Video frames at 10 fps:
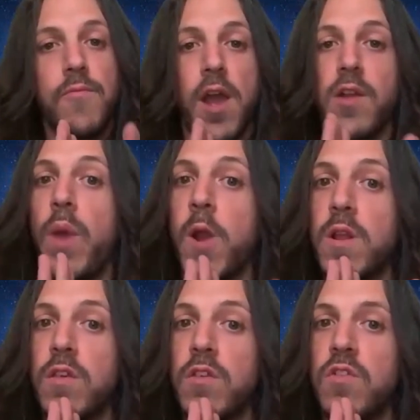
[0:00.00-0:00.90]
brought
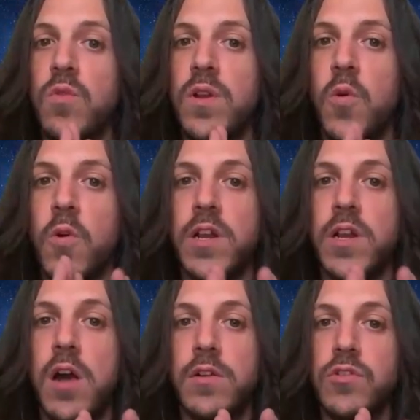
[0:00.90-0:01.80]
awareness to it or
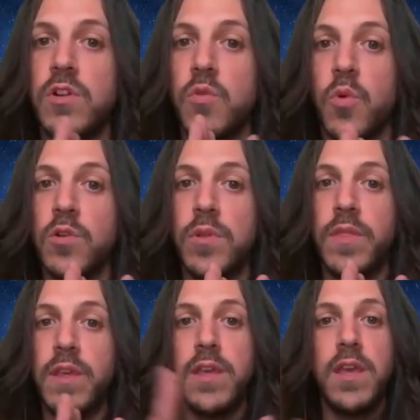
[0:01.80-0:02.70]
acknowledged it or worked
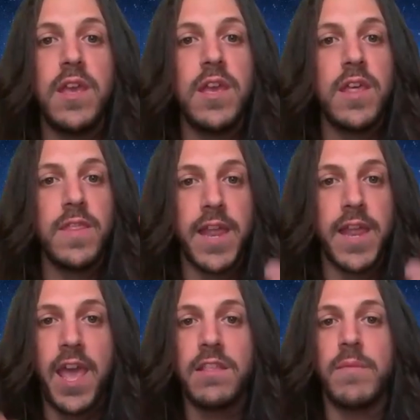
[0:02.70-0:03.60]
with it, that
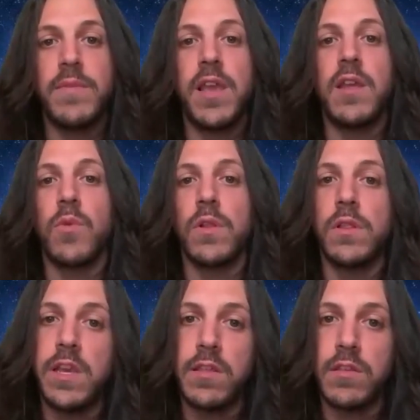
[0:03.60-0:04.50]
it ends up getting
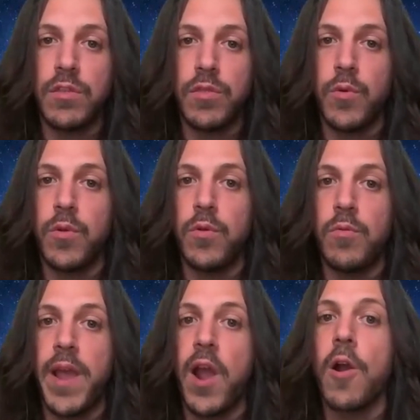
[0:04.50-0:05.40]
released
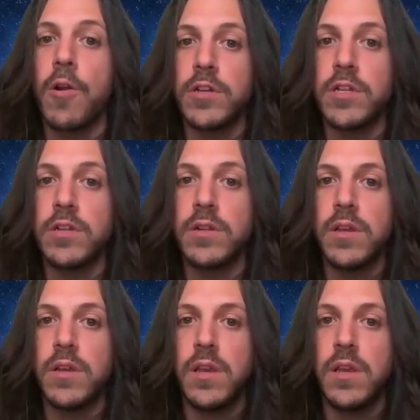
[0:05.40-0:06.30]
through my art.
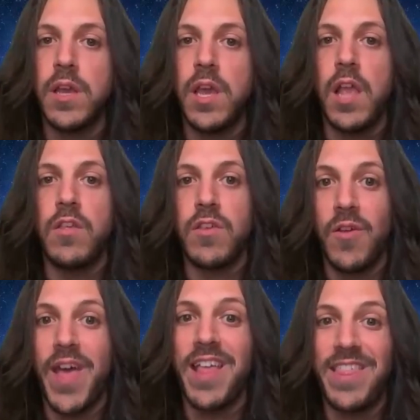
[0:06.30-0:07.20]
And
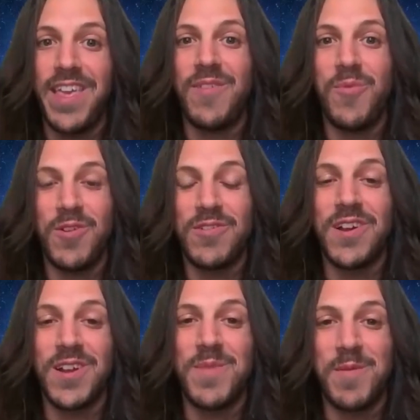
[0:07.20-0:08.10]
so that I think when you're
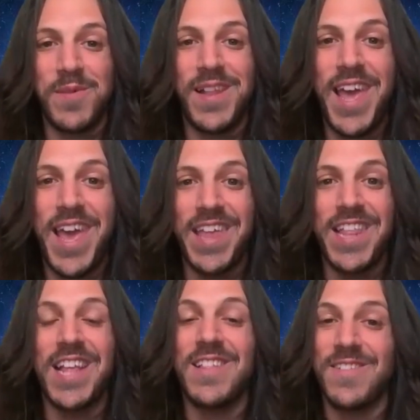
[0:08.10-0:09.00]
talking about play,
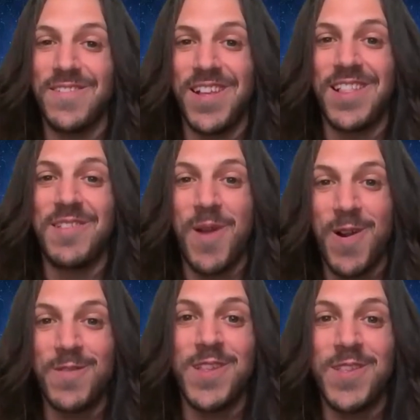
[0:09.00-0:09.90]
that's
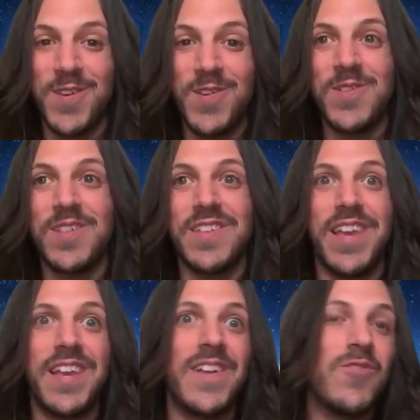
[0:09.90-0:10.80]
part of it too, is
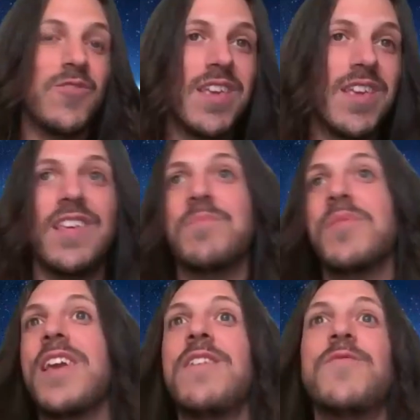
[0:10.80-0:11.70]
like you're just in this
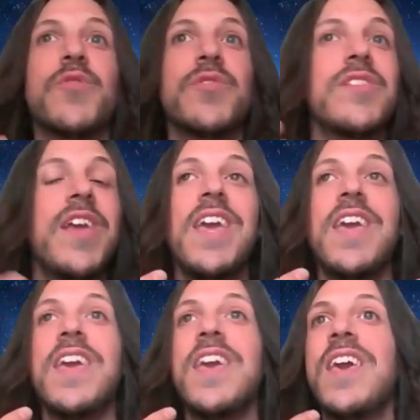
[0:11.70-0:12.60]
playful
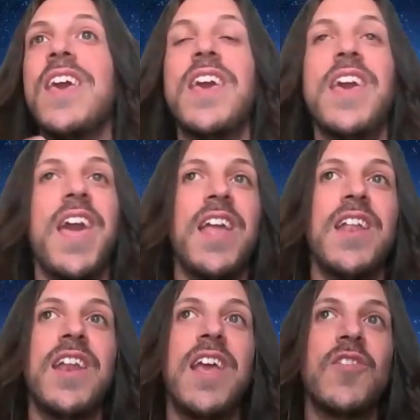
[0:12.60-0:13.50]
state
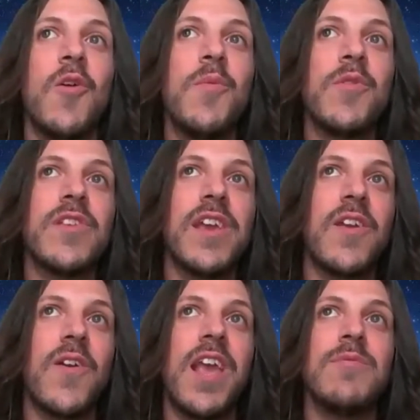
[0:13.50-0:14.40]
and it's almost
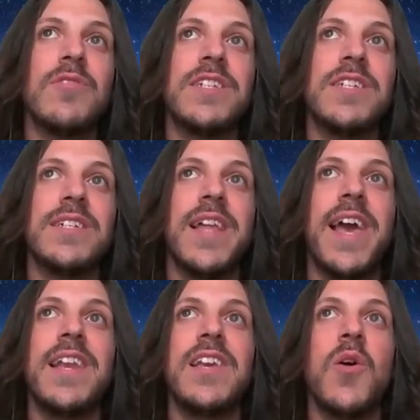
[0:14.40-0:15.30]
like you're able to
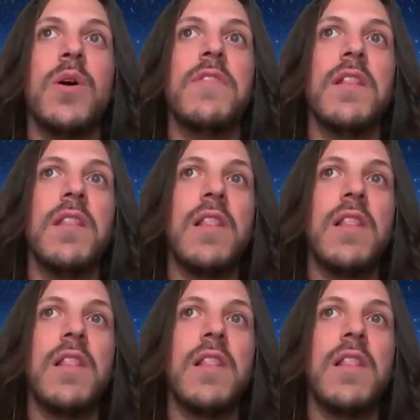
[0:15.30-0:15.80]
let go of a